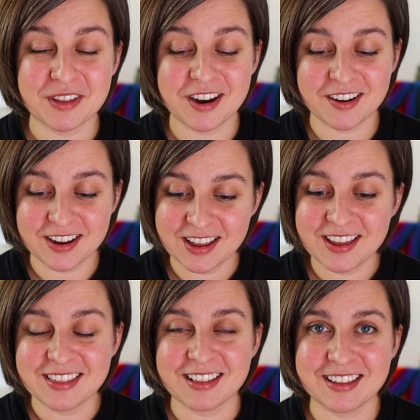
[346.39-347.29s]
there.
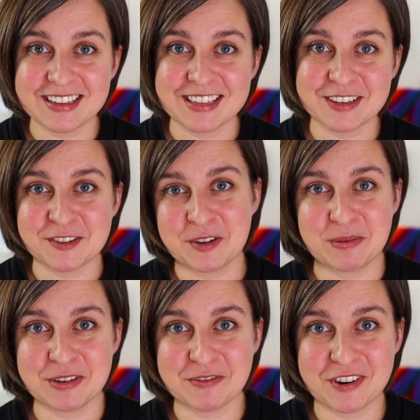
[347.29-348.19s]
The link's in the
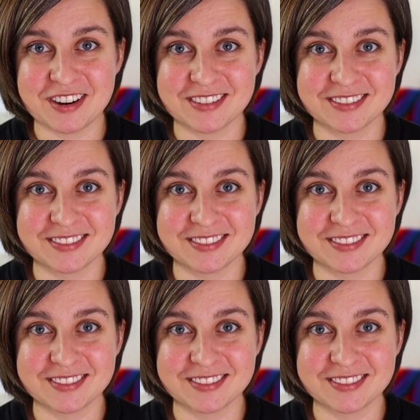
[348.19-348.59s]
description for you.